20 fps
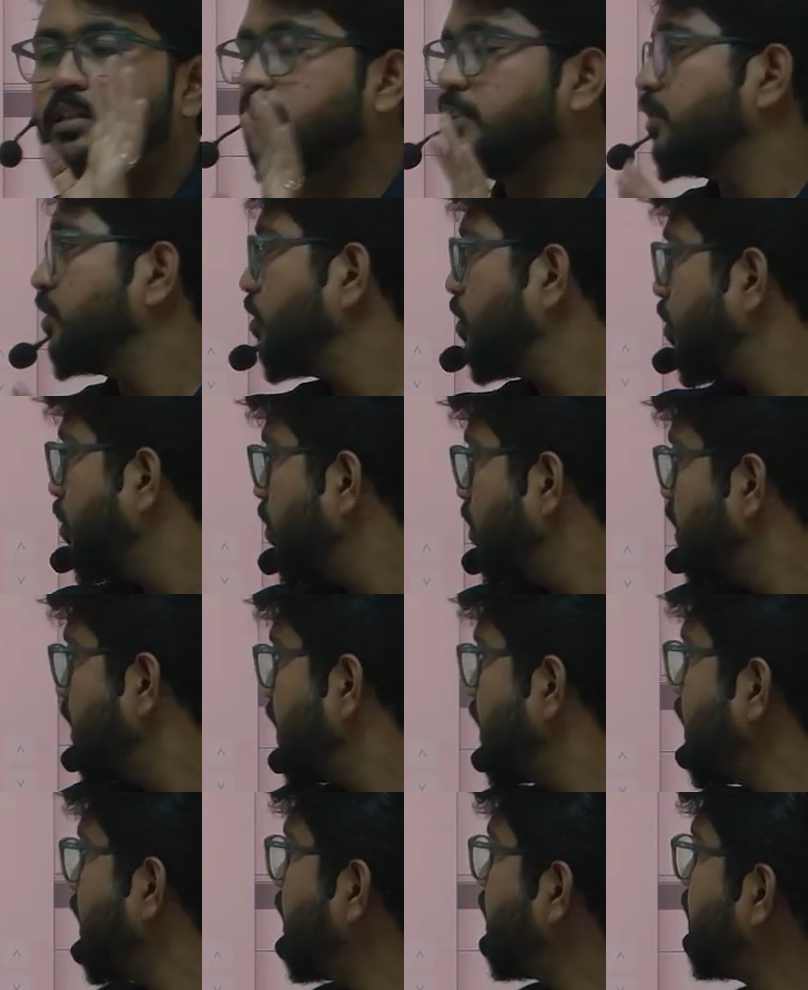
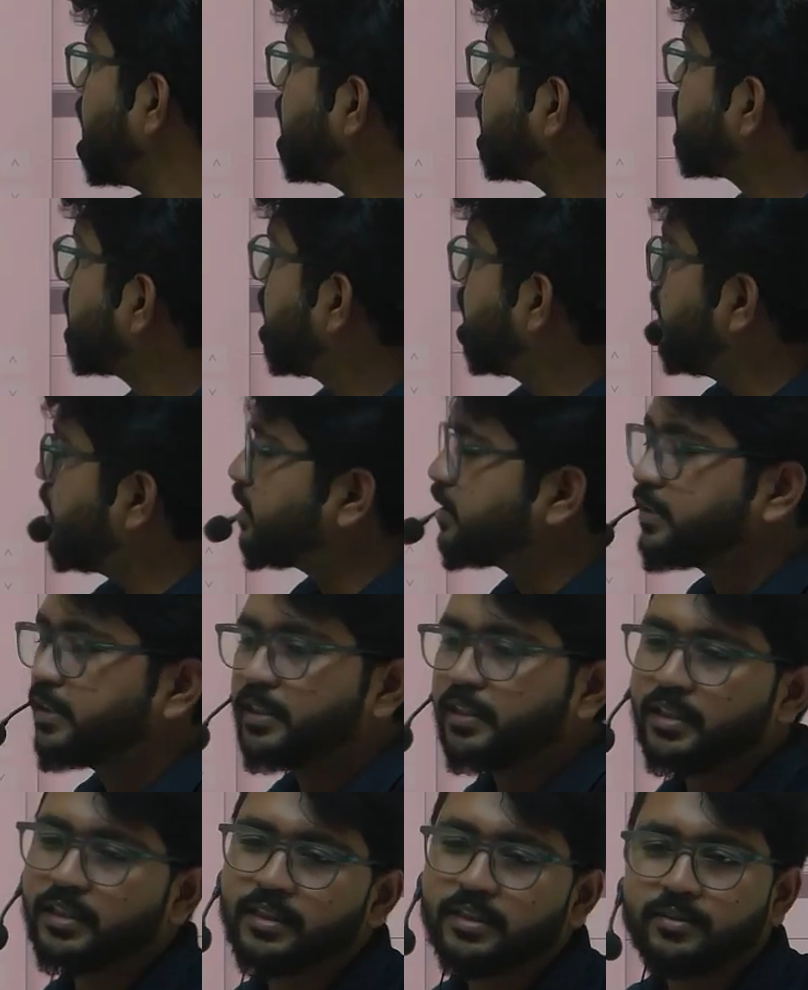it is listed
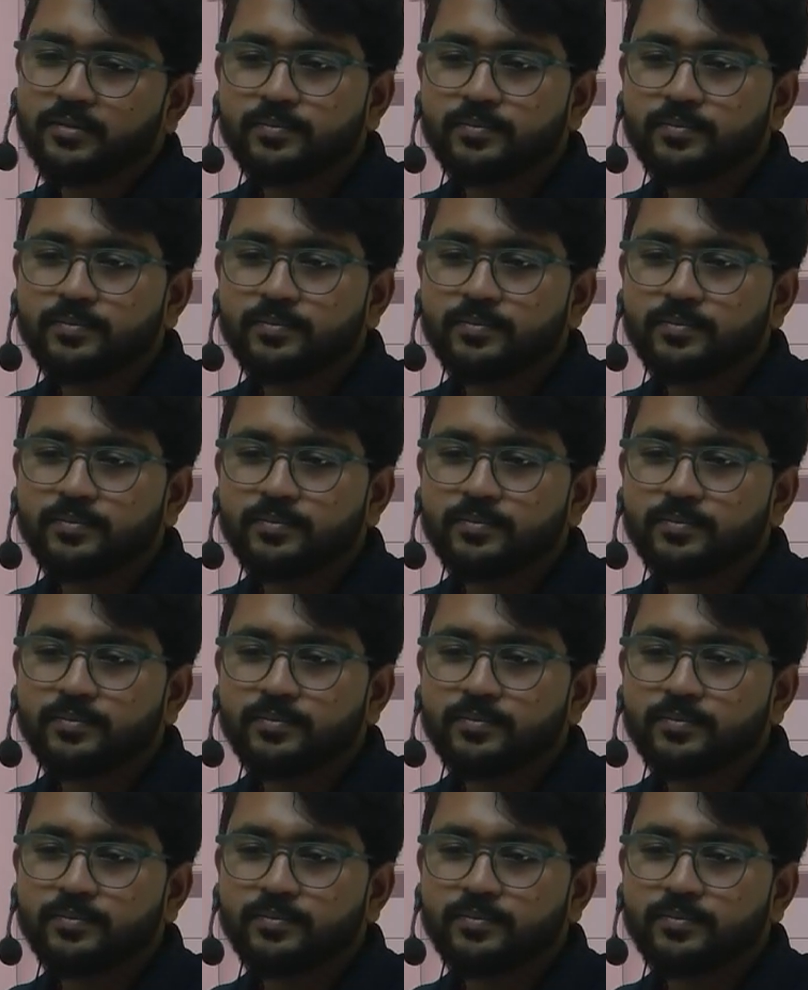here.